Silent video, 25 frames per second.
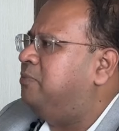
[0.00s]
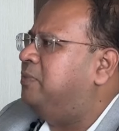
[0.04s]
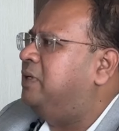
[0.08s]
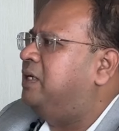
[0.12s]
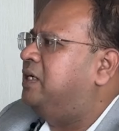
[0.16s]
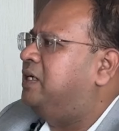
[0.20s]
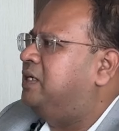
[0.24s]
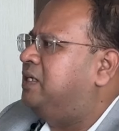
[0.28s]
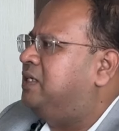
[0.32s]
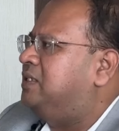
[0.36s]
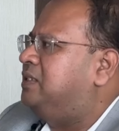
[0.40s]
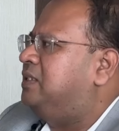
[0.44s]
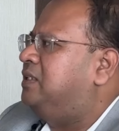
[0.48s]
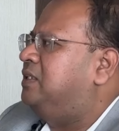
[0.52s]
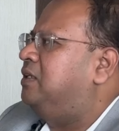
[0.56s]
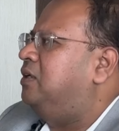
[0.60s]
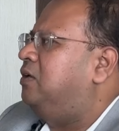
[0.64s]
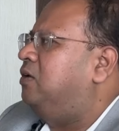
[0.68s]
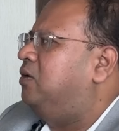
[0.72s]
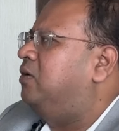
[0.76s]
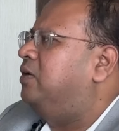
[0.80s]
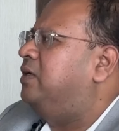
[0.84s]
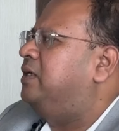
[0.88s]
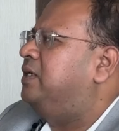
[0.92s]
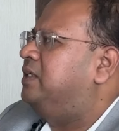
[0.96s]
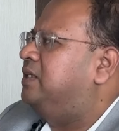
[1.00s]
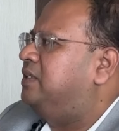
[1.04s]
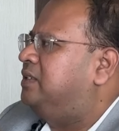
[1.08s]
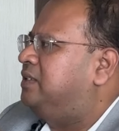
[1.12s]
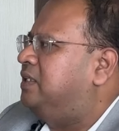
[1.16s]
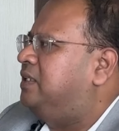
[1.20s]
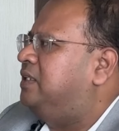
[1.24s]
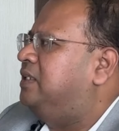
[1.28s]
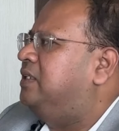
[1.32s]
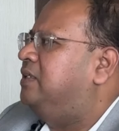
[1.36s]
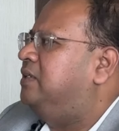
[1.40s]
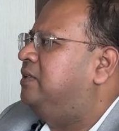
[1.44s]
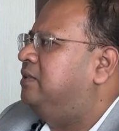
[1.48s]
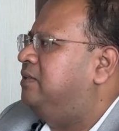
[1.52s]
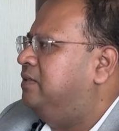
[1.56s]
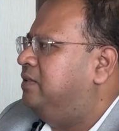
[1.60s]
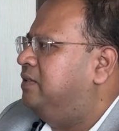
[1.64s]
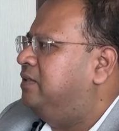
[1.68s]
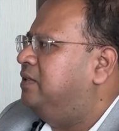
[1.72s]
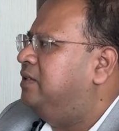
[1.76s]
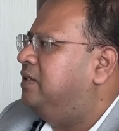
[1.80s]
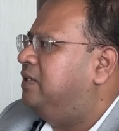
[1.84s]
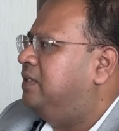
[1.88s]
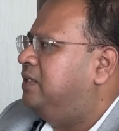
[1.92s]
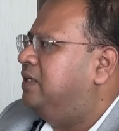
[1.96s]
bankers and the lawyers and
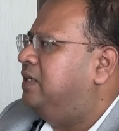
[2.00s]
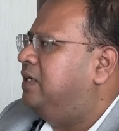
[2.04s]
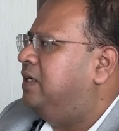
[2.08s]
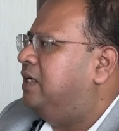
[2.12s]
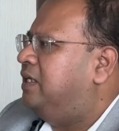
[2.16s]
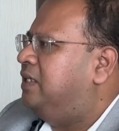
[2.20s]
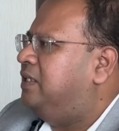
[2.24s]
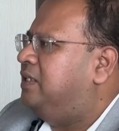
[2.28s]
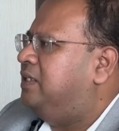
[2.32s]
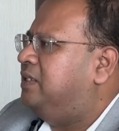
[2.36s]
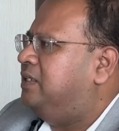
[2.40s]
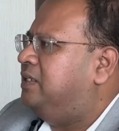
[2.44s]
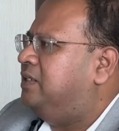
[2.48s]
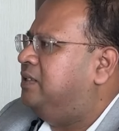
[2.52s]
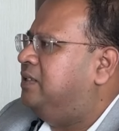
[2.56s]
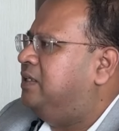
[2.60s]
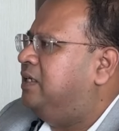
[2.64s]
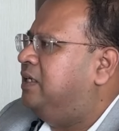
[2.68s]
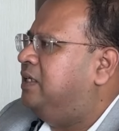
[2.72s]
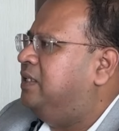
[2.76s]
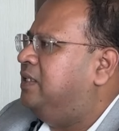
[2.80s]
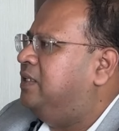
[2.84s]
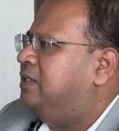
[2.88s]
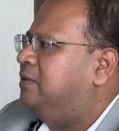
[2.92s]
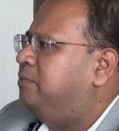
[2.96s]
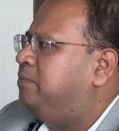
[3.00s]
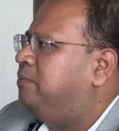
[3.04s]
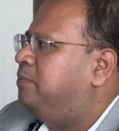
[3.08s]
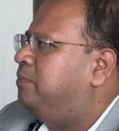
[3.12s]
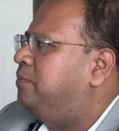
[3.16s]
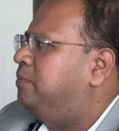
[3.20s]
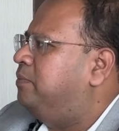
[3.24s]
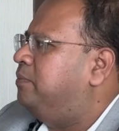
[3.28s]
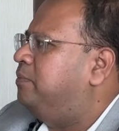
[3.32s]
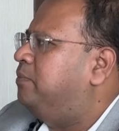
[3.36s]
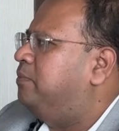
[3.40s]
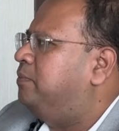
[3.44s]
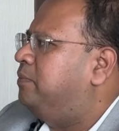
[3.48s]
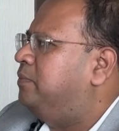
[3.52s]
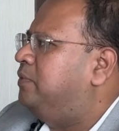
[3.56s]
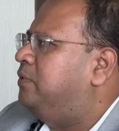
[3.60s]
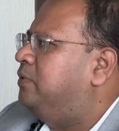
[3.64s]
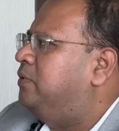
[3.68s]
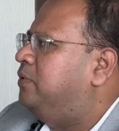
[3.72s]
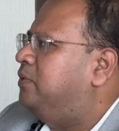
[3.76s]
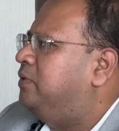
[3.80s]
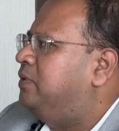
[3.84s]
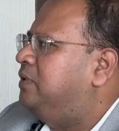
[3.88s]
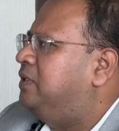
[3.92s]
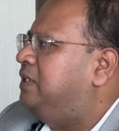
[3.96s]
the
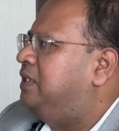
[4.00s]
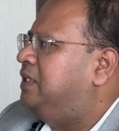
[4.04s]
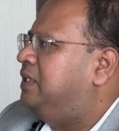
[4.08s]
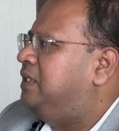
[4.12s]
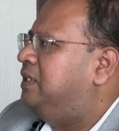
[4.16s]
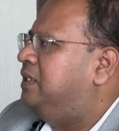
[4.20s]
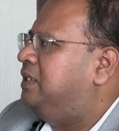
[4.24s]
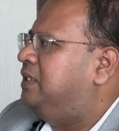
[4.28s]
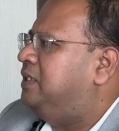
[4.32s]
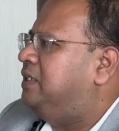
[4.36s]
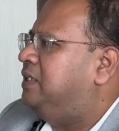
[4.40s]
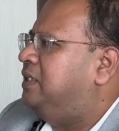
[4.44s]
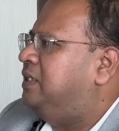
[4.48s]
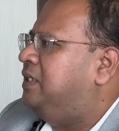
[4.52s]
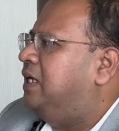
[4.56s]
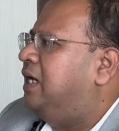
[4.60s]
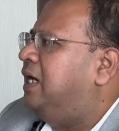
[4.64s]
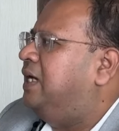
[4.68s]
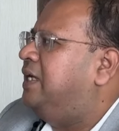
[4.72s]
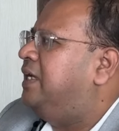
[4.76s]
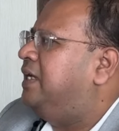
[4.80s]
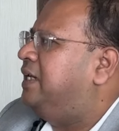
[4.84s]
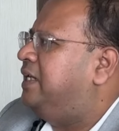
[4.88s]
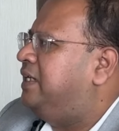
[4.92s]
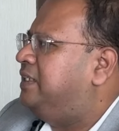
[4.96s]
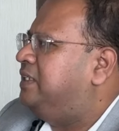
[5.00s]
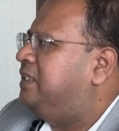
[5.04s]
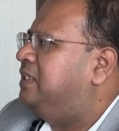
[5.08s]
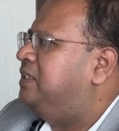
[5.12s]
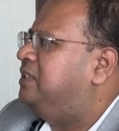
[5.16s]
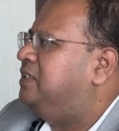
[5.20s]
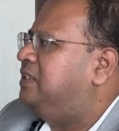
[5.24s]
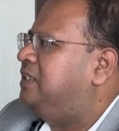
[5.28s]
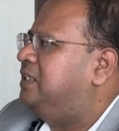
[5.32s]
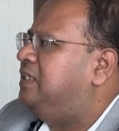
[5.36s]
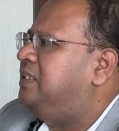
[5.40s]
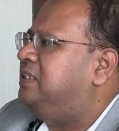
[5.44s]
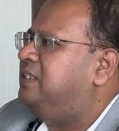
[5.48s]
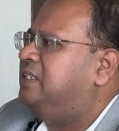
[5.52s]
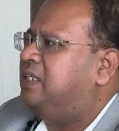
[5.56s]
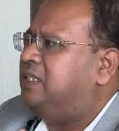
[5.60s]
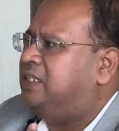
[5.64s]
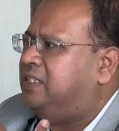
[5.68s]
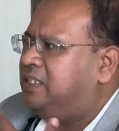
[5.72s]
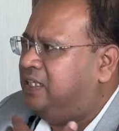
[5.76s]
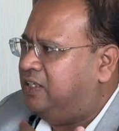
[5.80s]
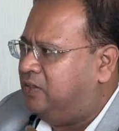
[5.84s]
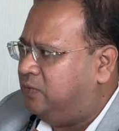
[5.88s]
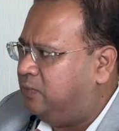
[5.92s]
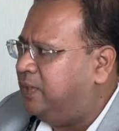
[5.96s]
the IR agencies
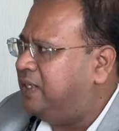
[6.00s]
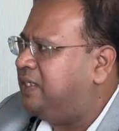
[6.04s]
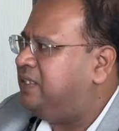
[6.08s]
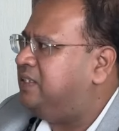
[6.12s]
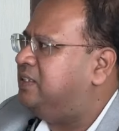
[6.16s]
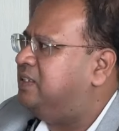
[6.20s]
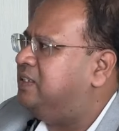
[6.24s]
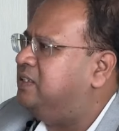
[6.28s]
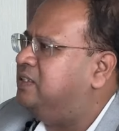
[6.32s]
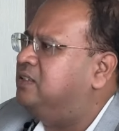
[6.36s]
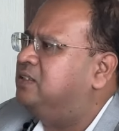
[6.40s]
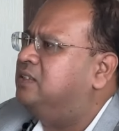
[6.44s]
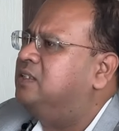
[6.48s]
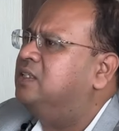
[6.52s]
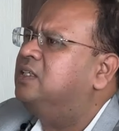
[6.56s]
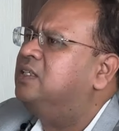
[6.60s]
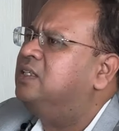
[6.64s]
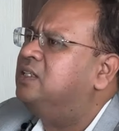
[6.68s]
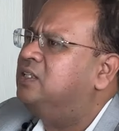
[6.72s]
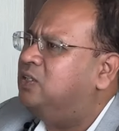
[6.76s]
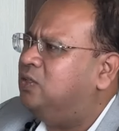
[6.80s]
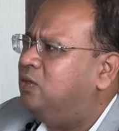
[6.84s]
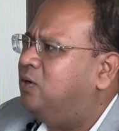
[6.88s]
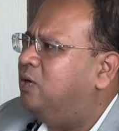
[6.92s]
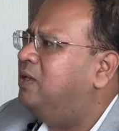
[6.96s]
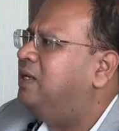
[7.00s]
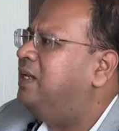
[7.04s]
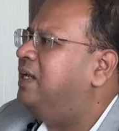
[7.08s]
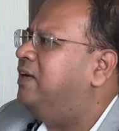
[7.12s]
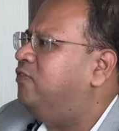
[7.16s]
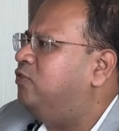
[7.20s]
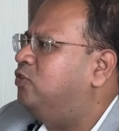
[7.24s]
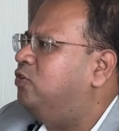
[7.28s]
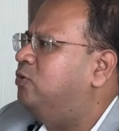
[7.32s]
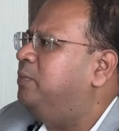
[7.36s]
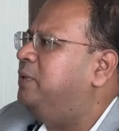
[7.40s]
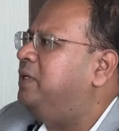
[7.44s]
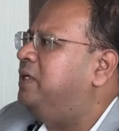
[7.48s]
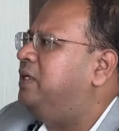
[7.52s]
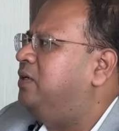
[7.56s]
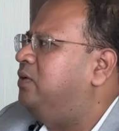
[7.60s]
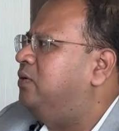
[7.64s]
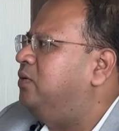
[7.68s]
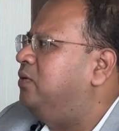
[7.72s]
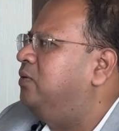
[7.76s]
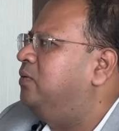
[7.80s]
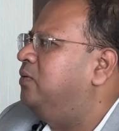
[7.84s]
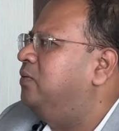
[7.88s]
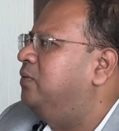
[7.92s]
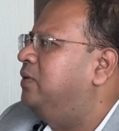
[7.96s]
and the advisors, they all have to
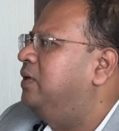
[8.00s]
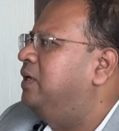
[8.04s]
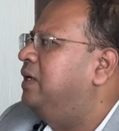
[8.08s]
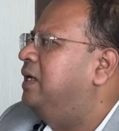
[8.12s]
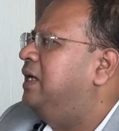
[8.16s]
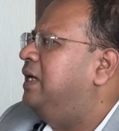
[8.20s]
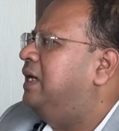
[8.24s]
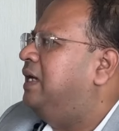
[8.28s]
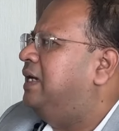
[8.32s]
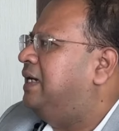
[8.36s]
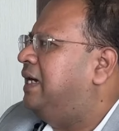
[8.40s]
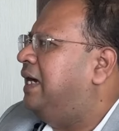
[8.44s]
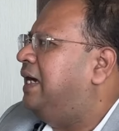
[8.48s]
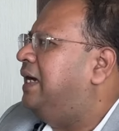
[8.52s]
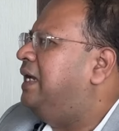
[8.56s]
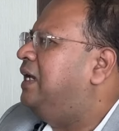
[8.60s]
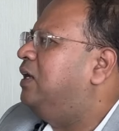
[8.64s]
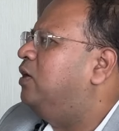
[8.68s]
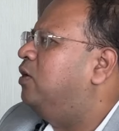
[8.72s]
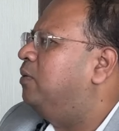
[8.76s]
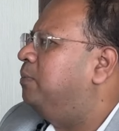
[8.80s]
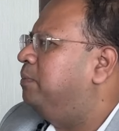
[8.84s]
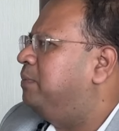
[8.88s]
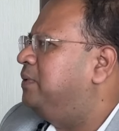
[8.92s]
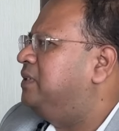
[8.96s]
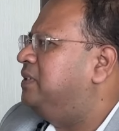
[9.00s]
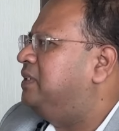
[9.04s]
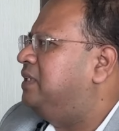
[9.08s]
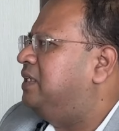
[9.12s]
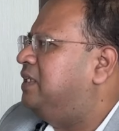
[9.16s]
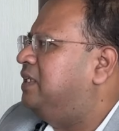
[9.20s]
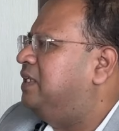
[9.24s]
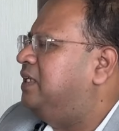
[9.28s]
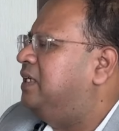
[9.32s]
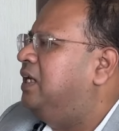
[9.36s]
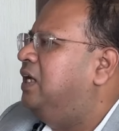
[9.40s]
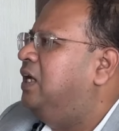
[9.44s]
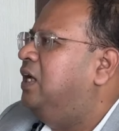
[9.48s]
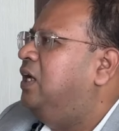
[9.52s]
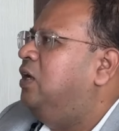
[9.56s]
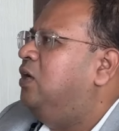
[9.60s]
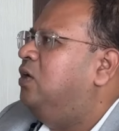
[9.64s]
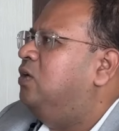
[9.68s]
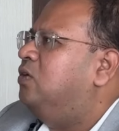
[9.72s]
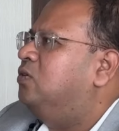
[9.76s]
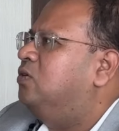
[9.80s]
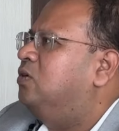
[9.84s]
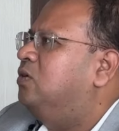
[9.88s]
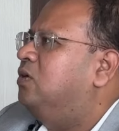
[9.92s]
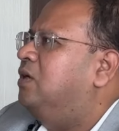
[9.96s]
be rightly compensated.
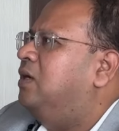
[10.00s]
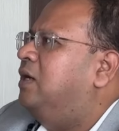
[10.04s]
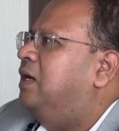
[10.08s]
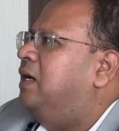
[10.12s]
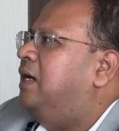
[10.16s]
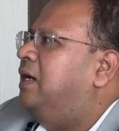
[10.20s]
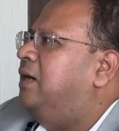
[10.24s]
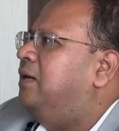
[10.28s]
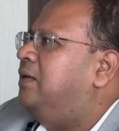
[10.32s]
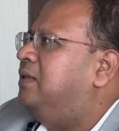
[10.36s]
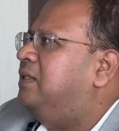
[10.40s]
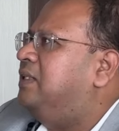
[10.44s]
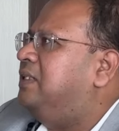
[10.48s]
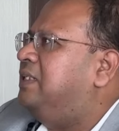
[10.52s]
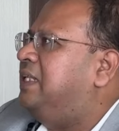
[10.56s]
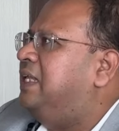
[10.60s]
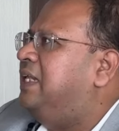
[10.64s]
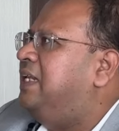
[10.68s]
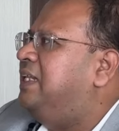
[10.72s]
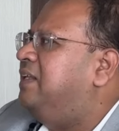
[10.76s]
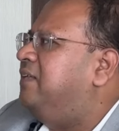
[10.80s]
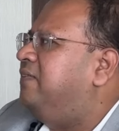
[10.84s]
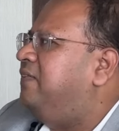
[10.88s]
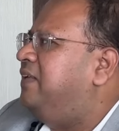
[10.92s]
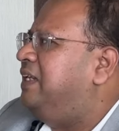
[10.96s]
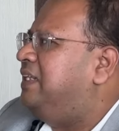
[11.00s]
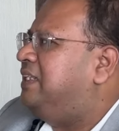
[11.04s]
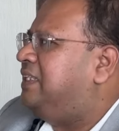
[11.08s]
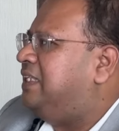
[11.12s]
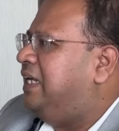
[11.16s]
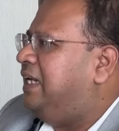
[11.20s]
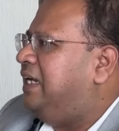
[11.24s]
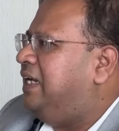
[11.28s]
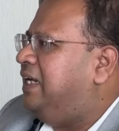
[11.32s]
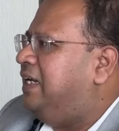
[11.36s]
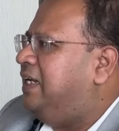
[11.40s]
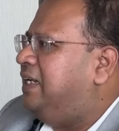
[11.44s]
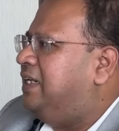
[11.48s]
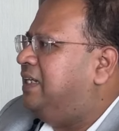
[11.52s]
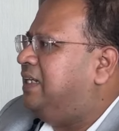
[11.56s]
So there is a very thin